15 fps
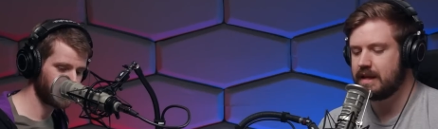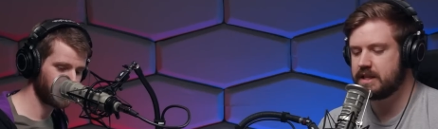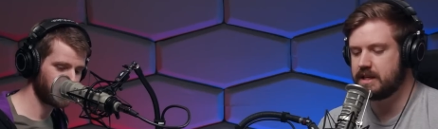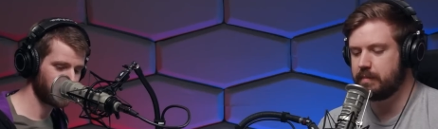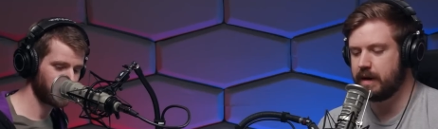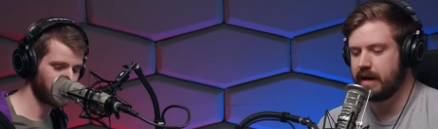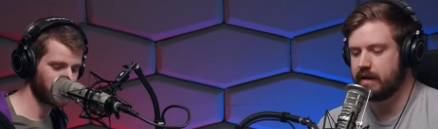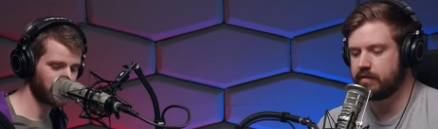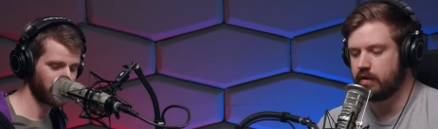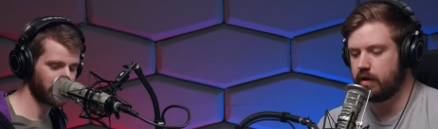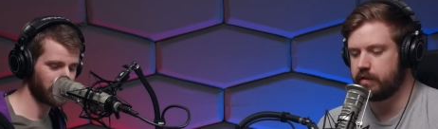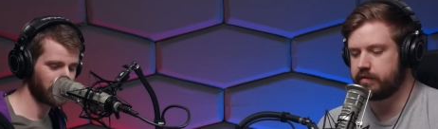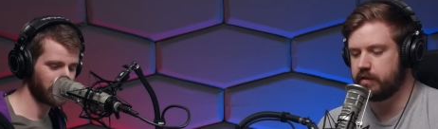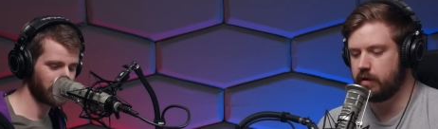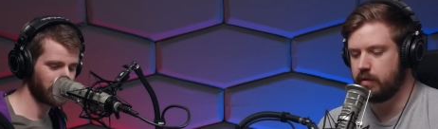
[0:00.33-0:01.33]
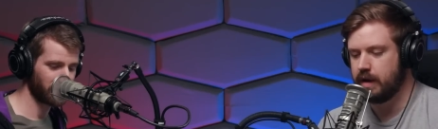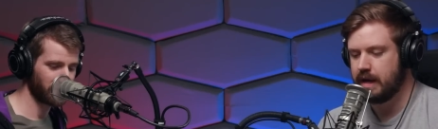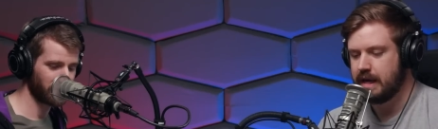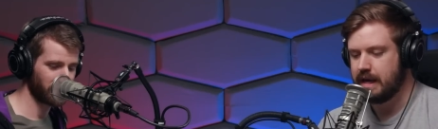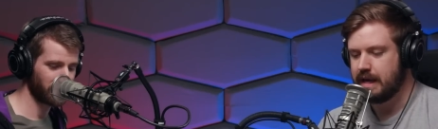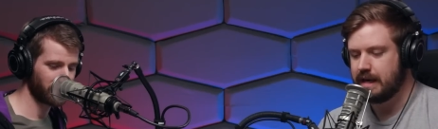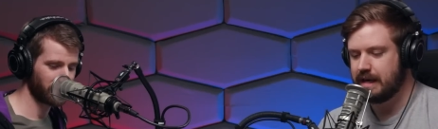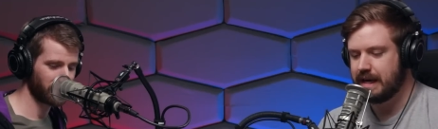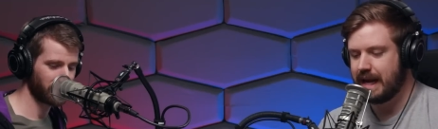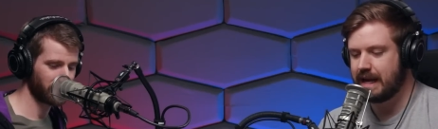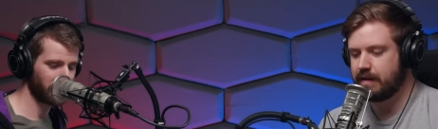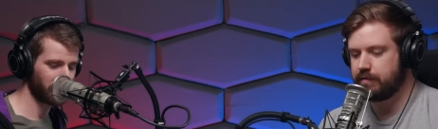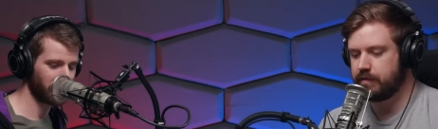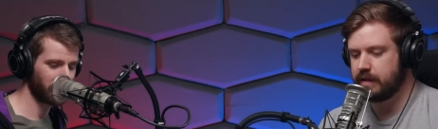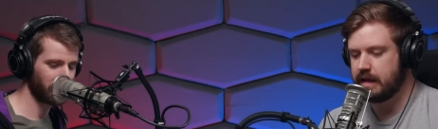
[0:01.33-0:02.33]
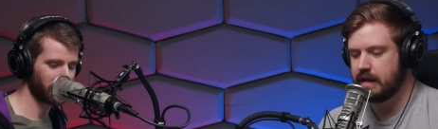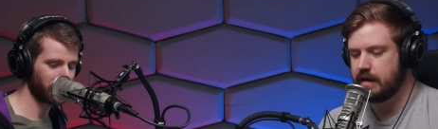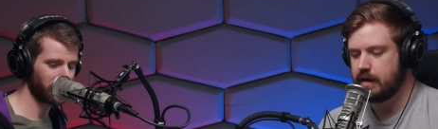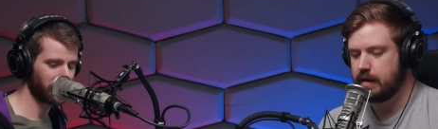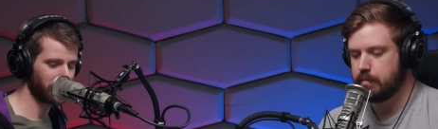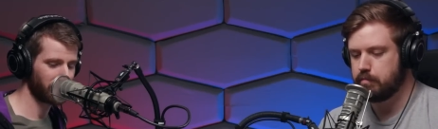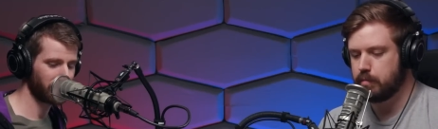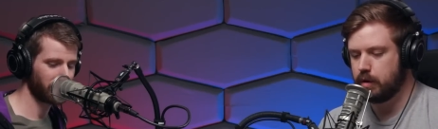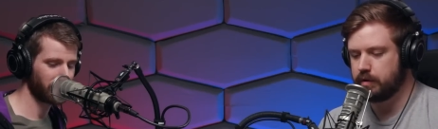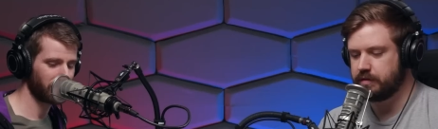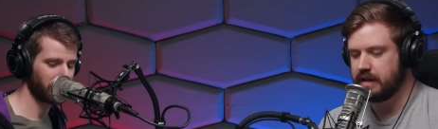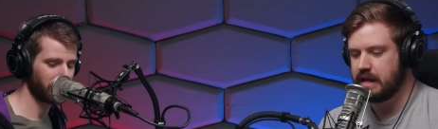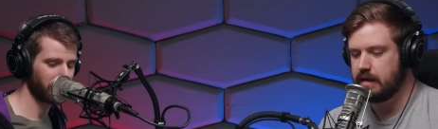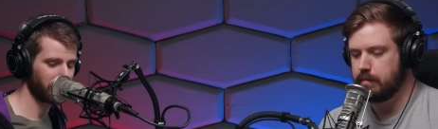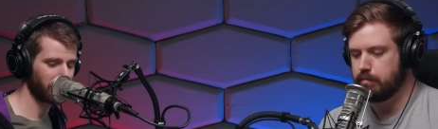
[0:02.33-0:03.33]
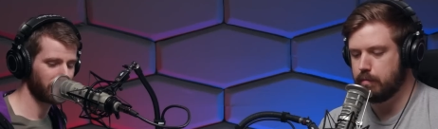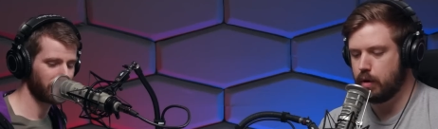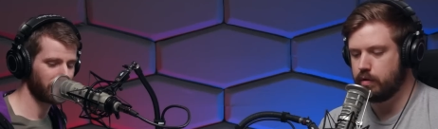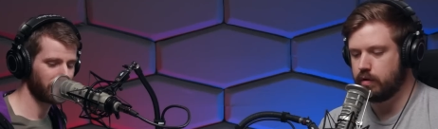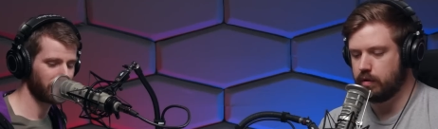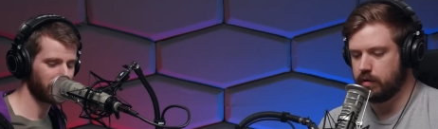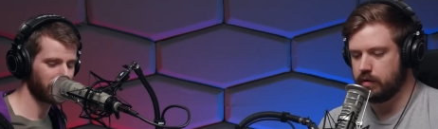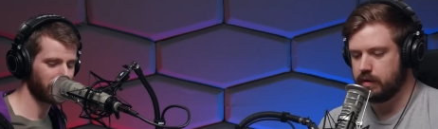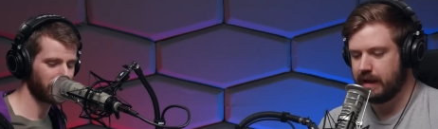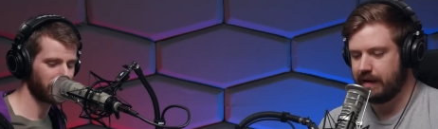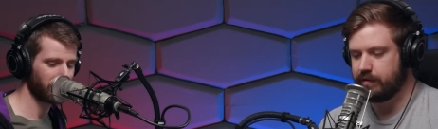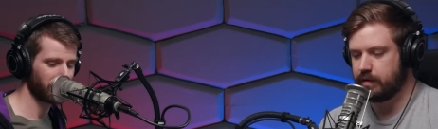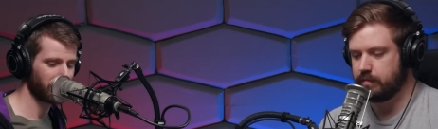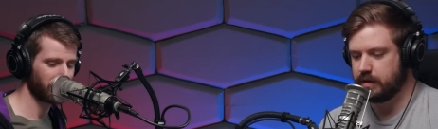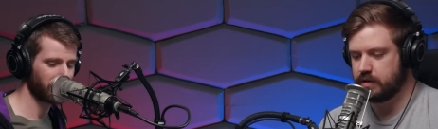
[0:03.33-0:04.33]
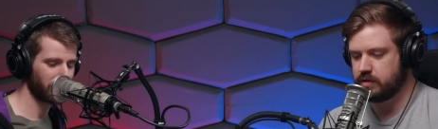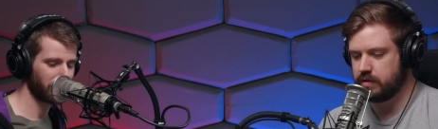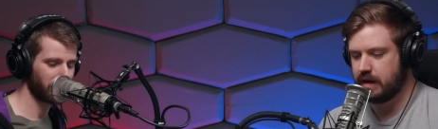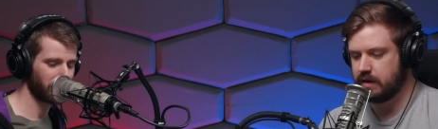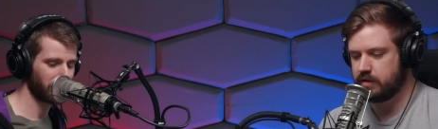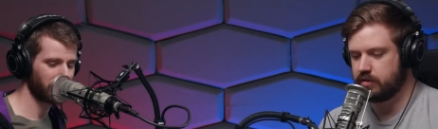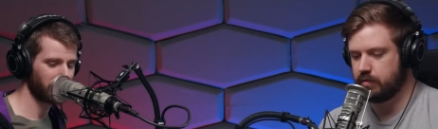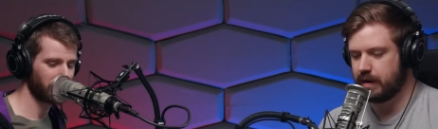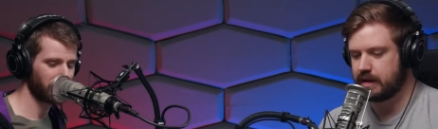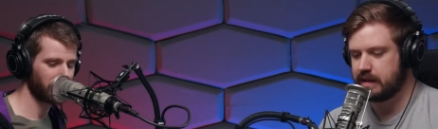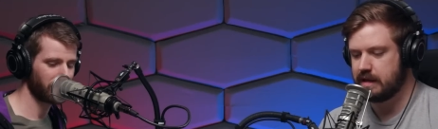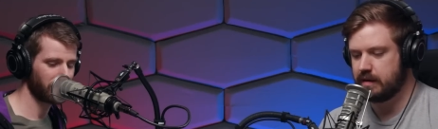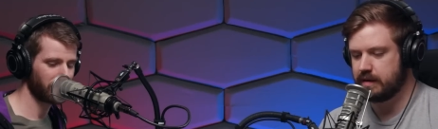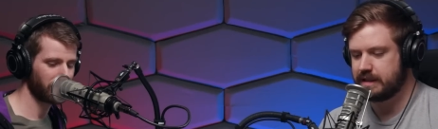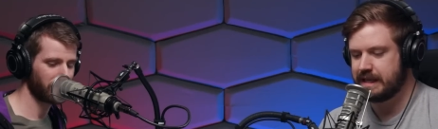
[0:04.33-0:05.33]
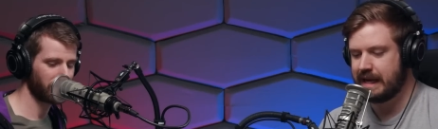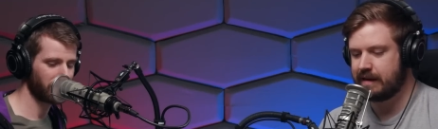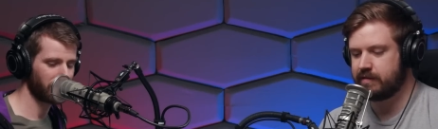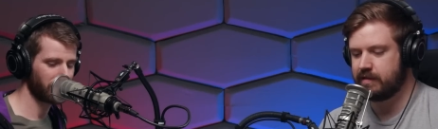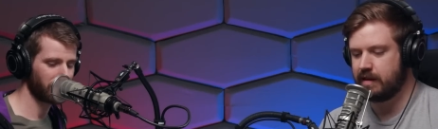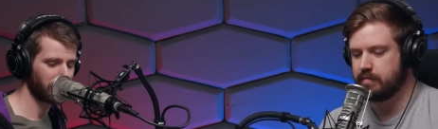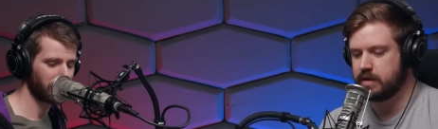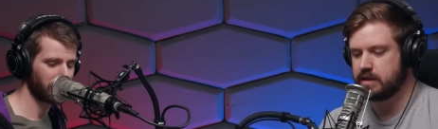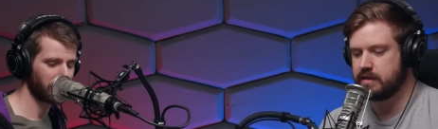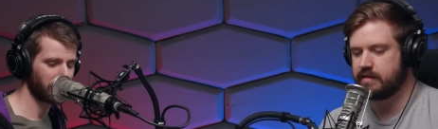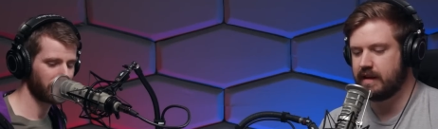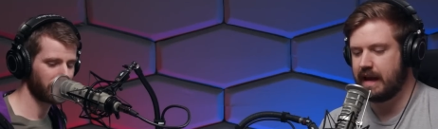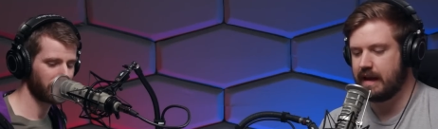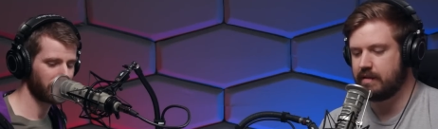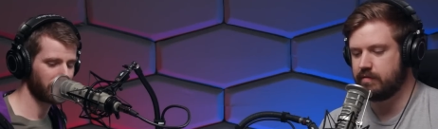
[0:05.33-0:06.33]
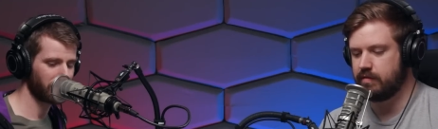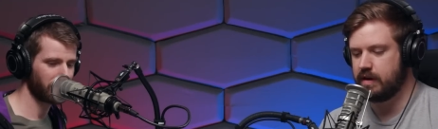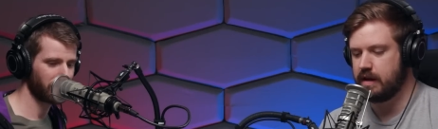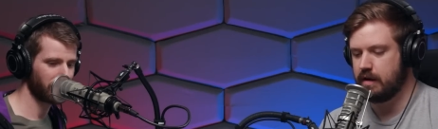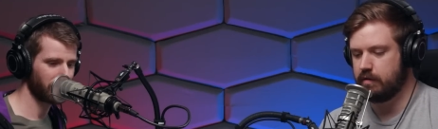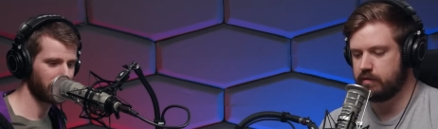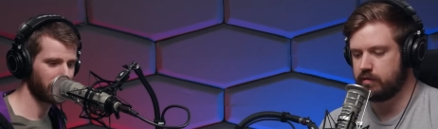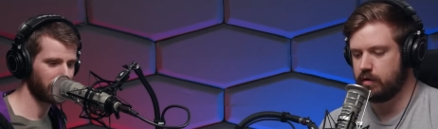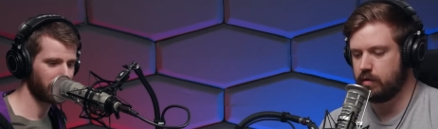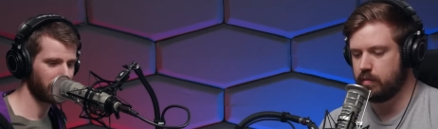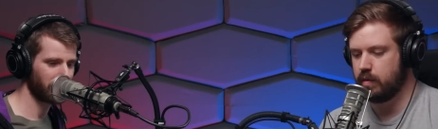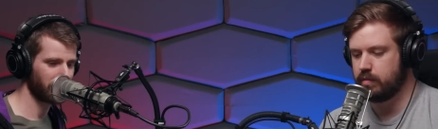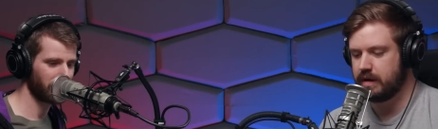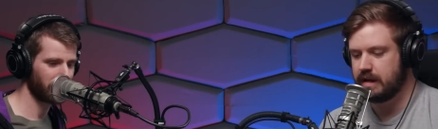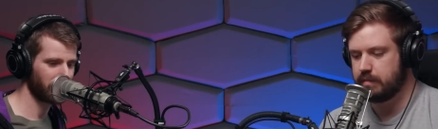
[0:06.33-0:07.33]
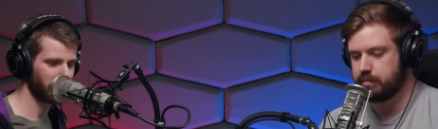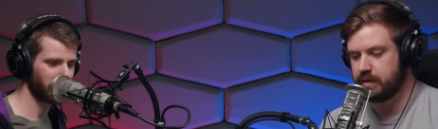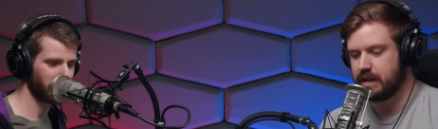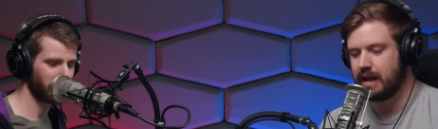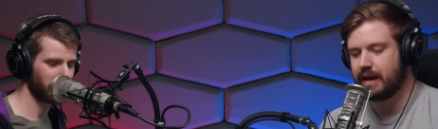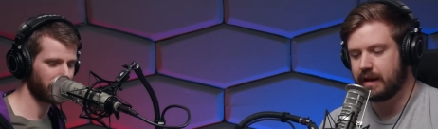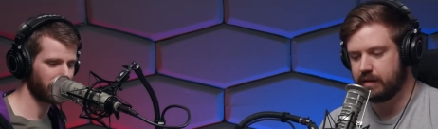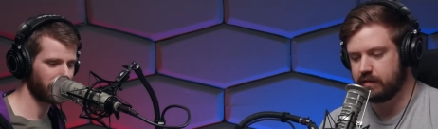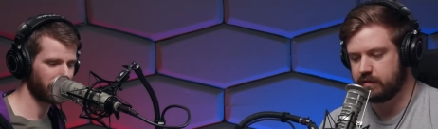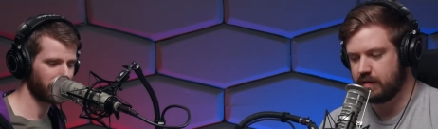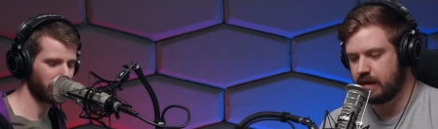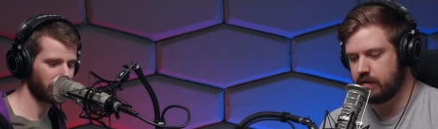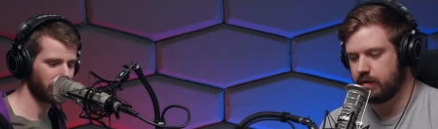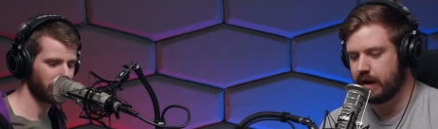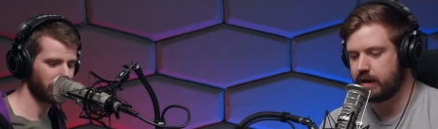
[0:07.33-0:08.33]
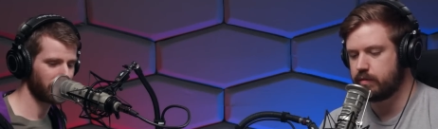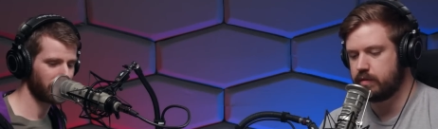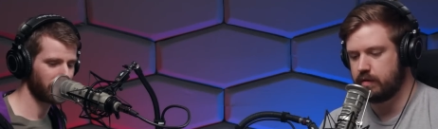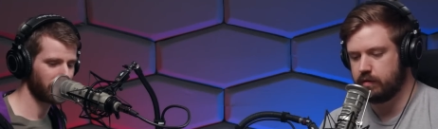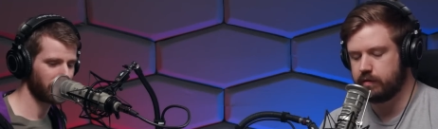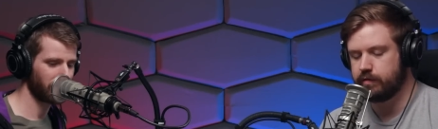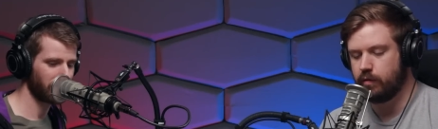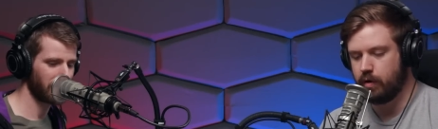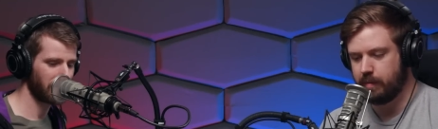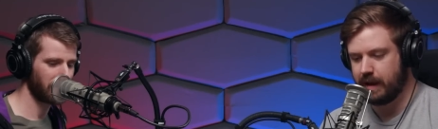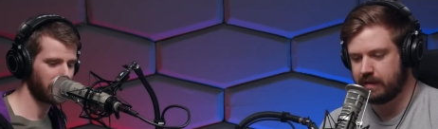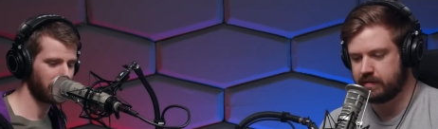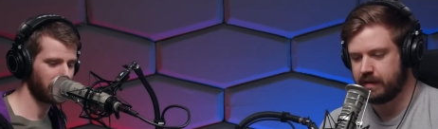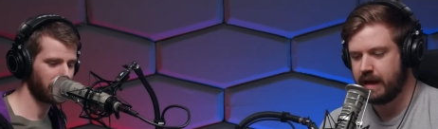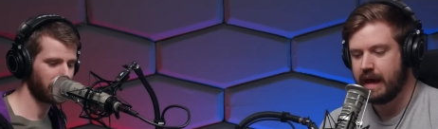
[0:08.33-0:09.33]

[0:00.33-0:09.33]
Speaker 1: Gemini is also natively multimodal, having been trained directly on text, images, and video, so it won't need plugins to interact with those formats.